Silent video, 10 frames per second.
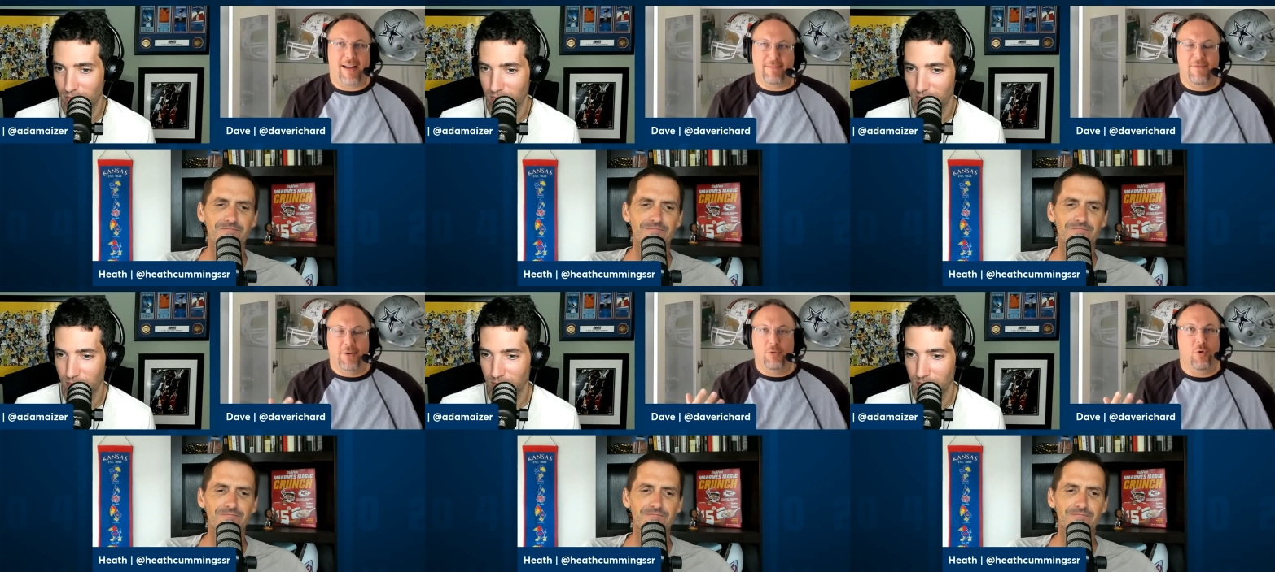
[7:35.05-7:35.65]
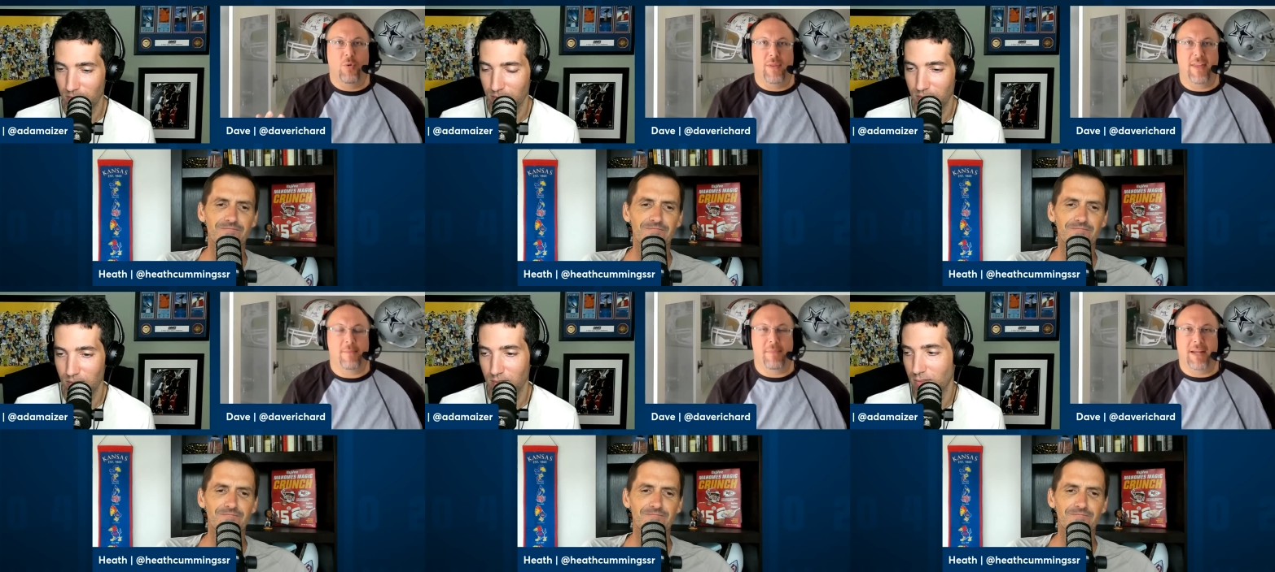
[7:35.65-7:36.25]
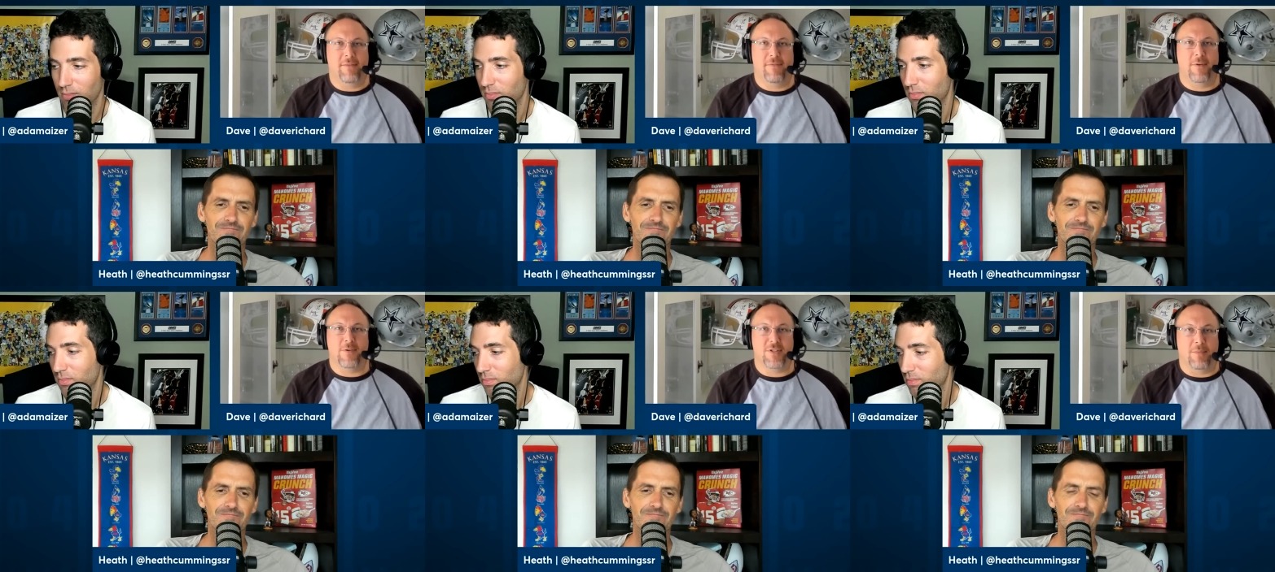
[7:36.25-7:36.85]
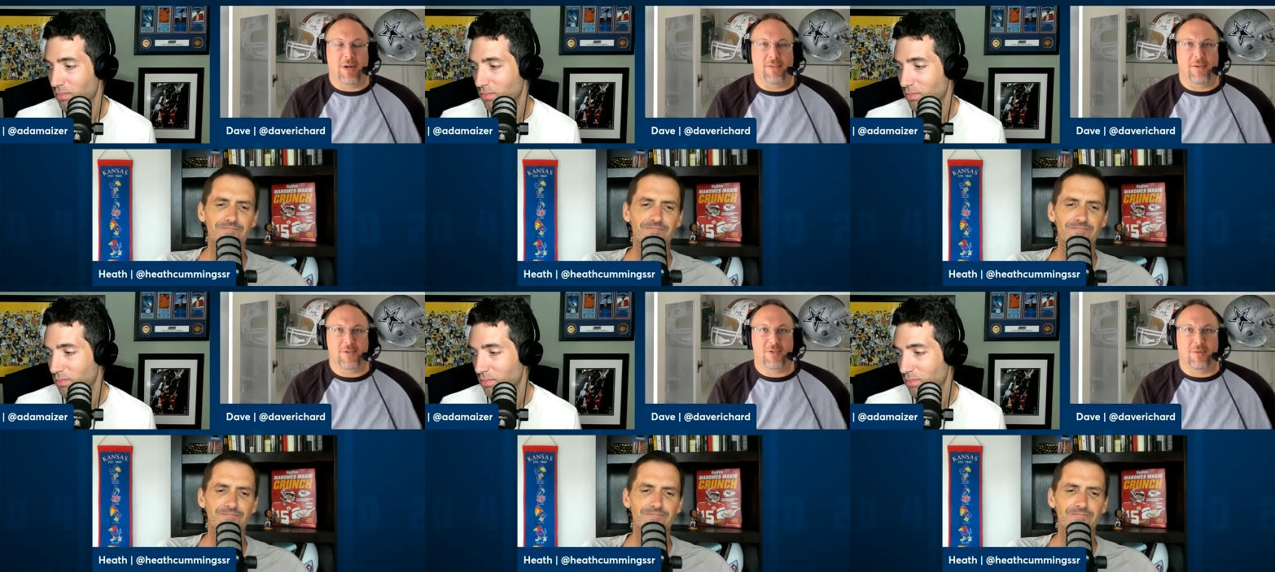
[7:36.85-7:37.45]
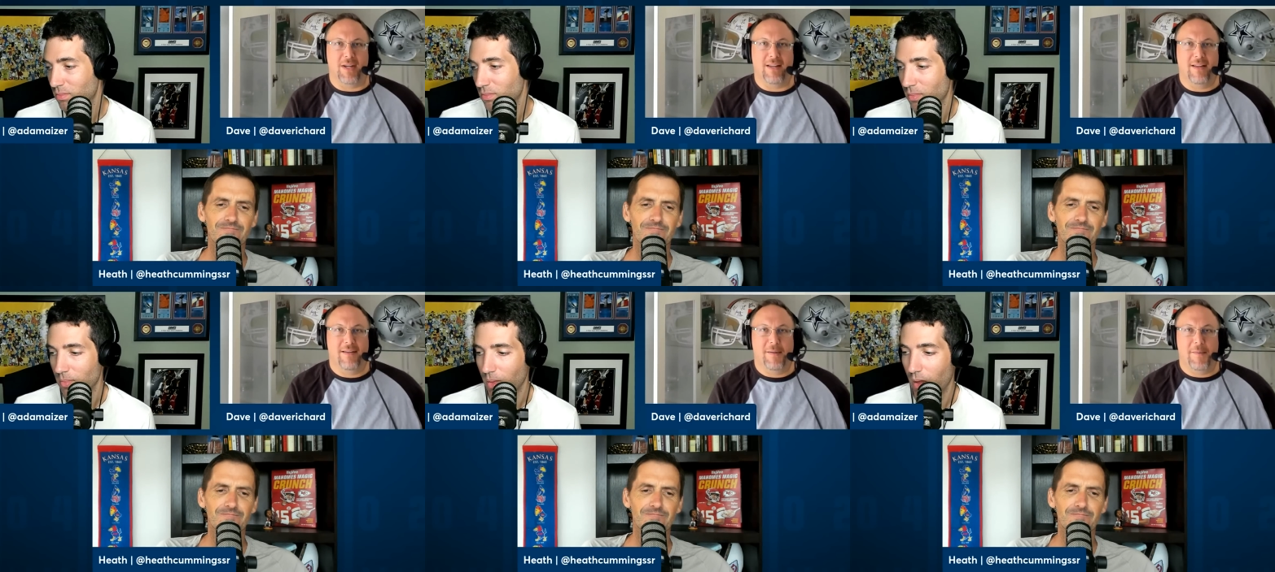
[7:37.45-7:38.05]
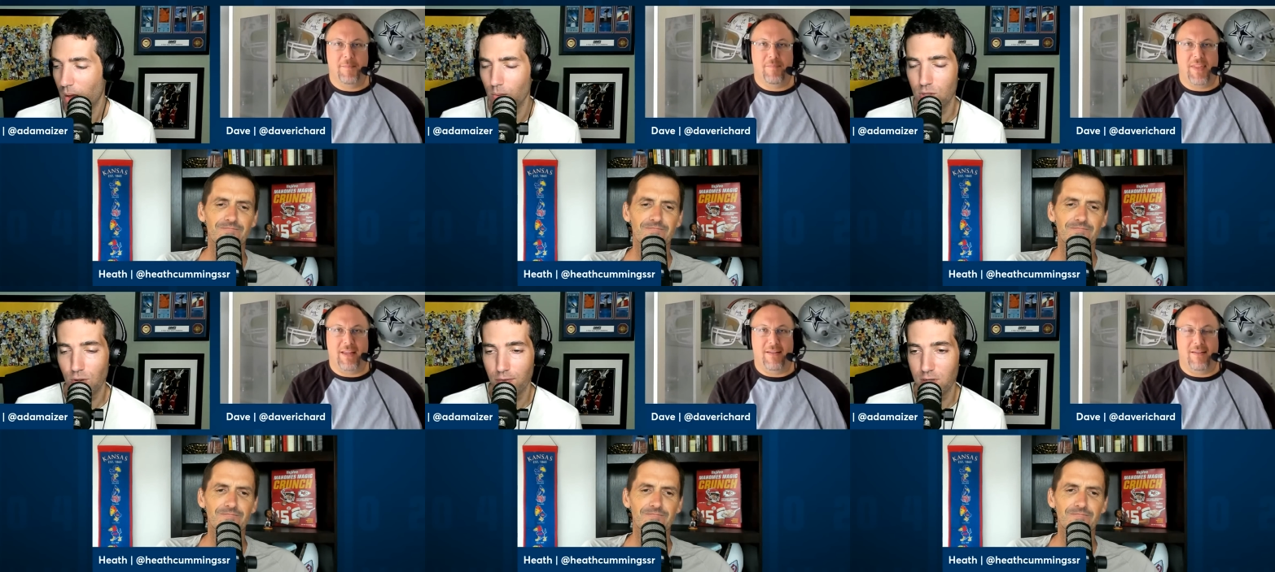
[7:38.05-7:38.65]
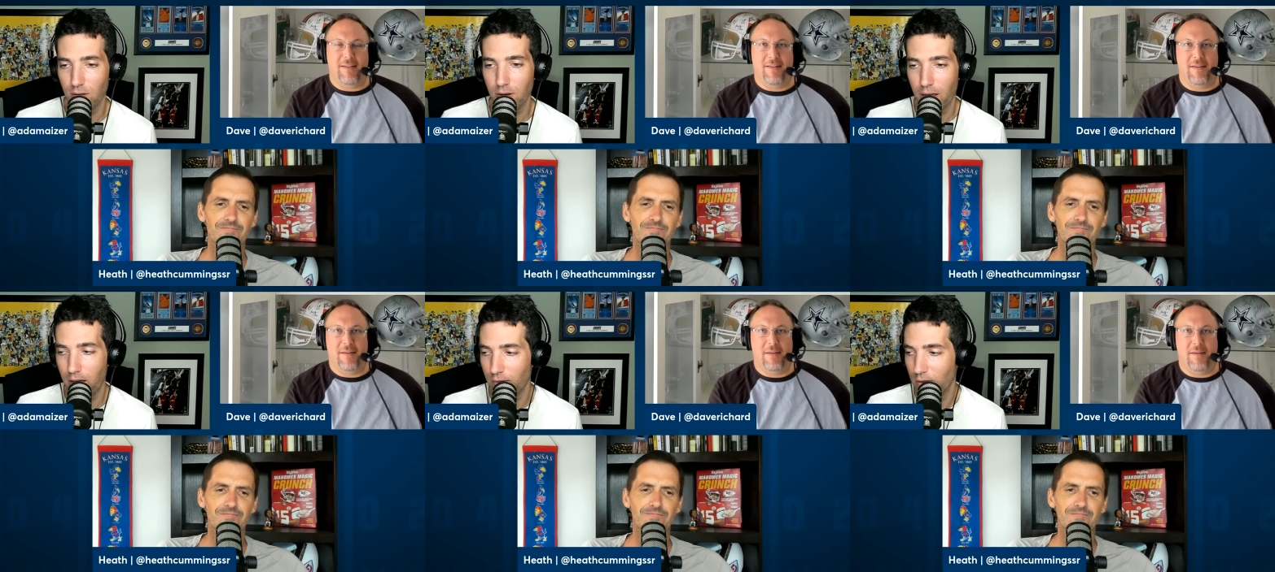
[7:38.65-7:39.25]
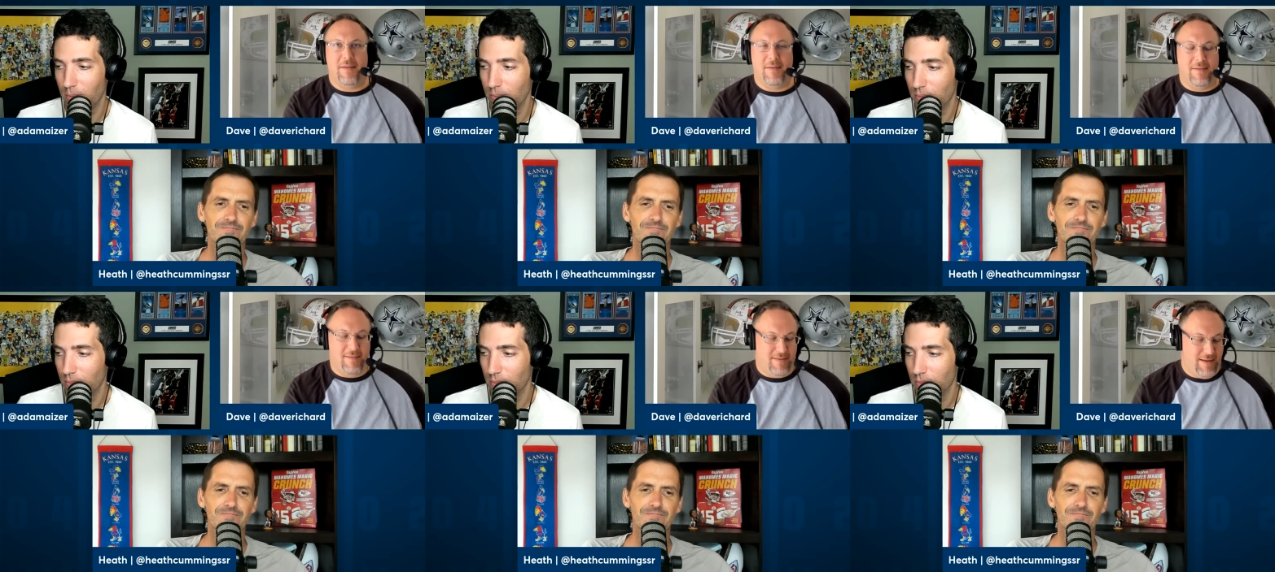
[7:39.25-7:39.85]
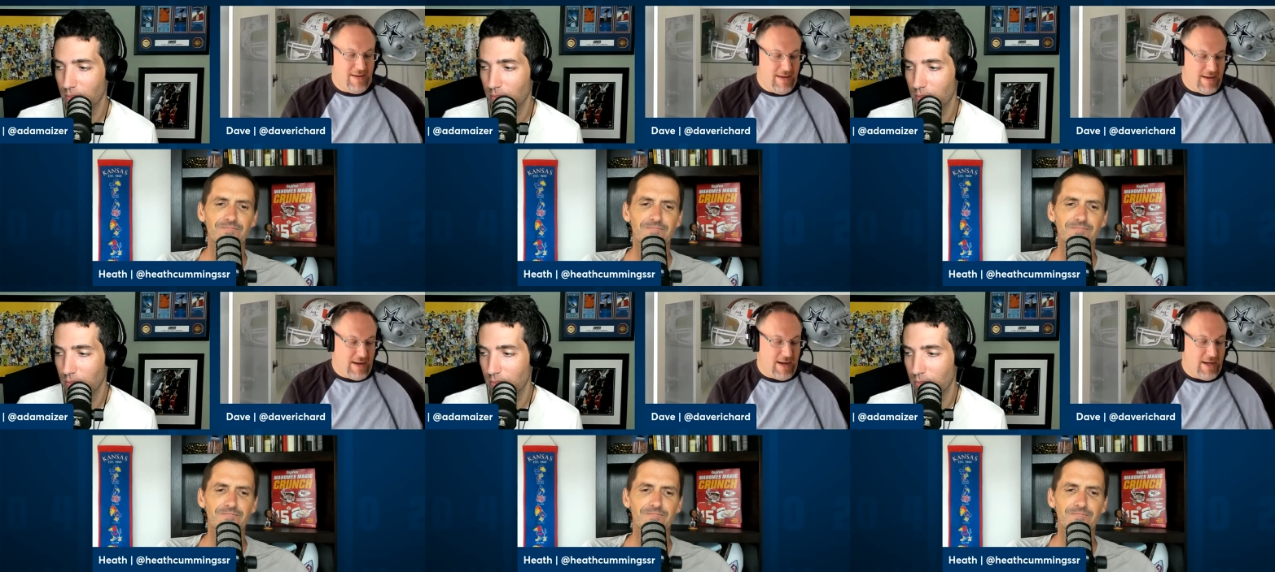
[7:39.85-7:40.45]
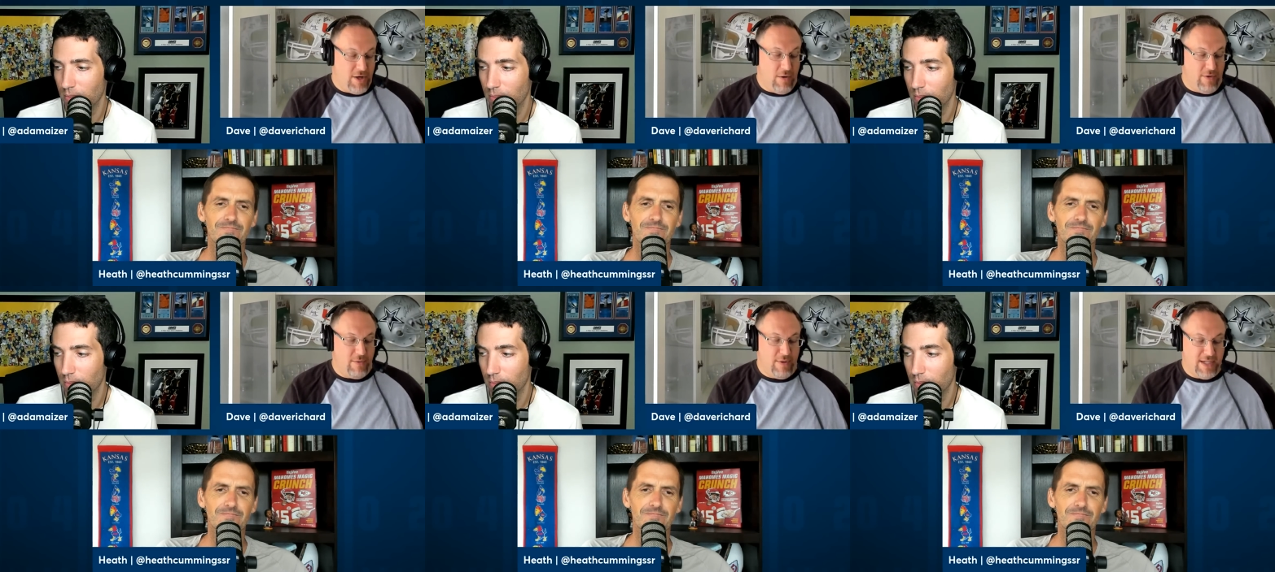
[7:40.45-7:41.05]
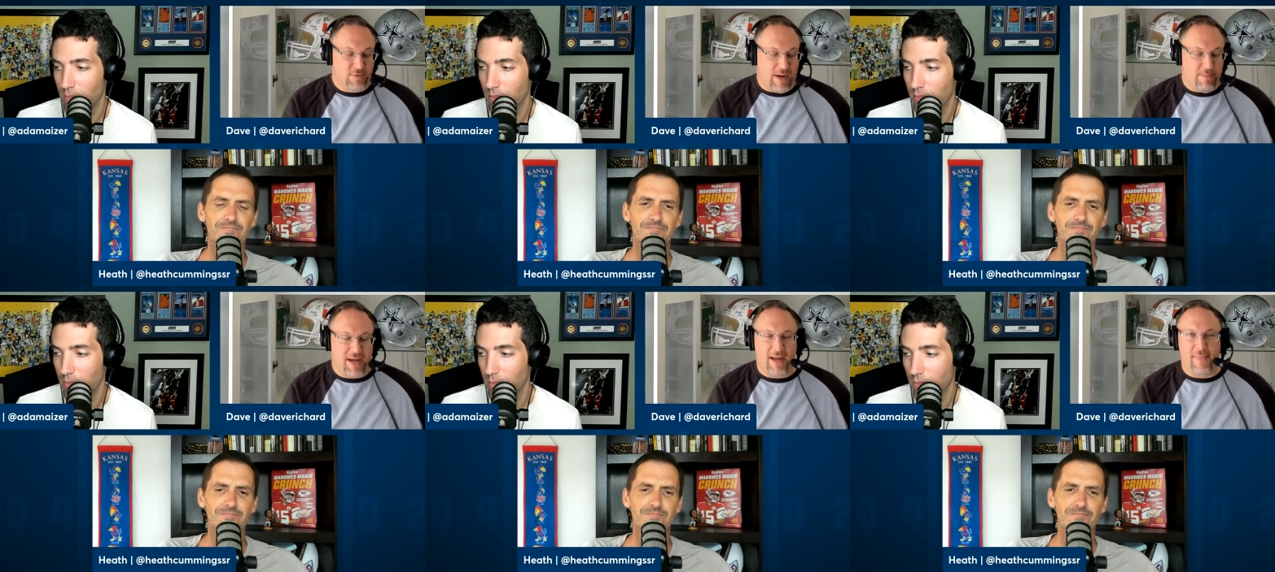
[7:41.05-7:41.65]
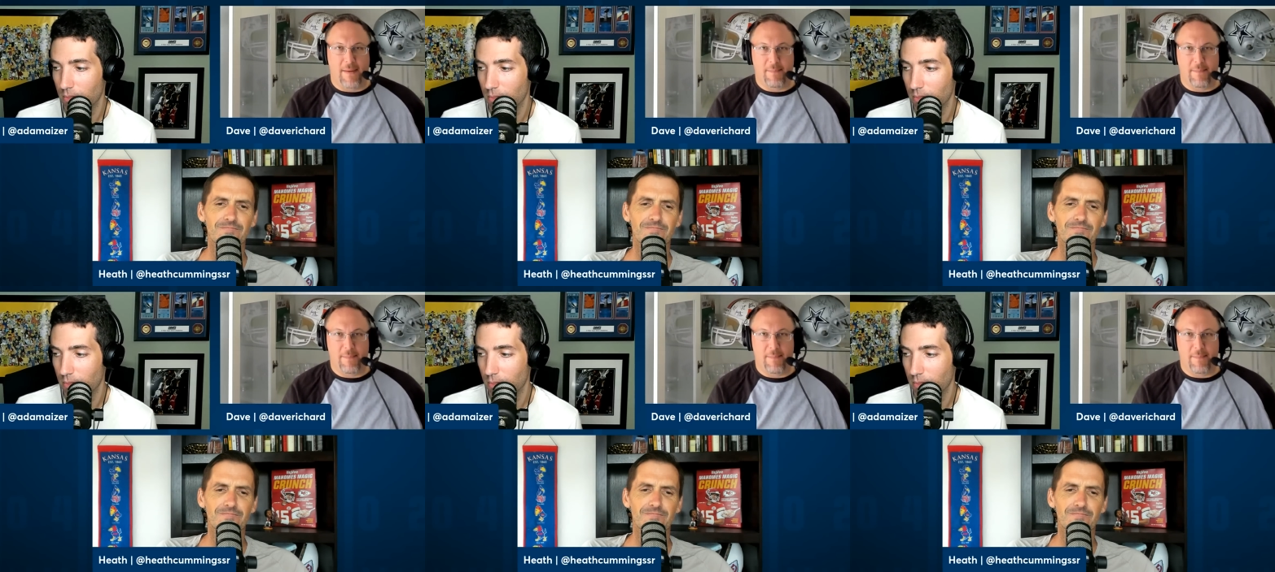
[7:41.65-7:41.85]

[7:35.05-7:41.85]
Speaker 1: I'd feel cool with him being first among those three.
Speaker 2: And do you have but, Dillon ahead of them?
Speaker 1: Uh, no, they're he's right behind